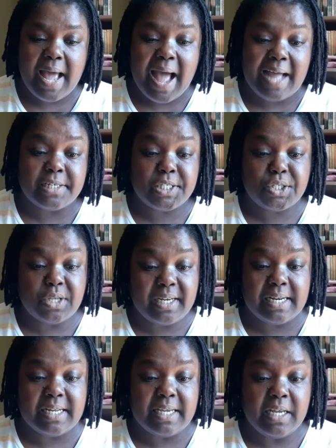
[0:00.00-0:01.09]
and
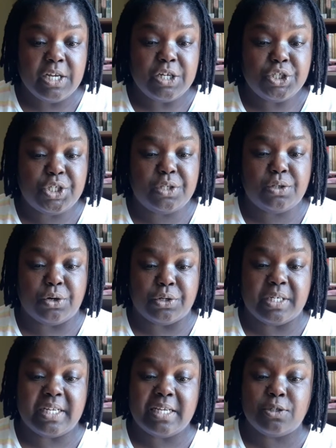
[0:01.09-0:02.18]
suddenly she
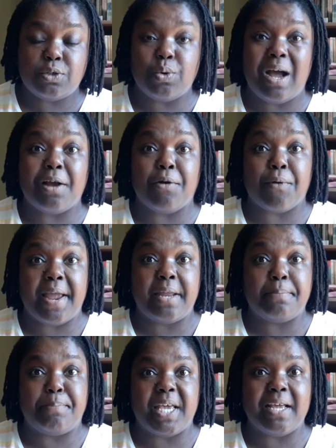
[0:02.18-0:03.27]
turned into a
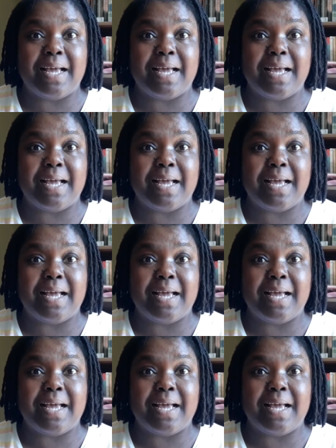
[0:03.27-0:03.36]
great big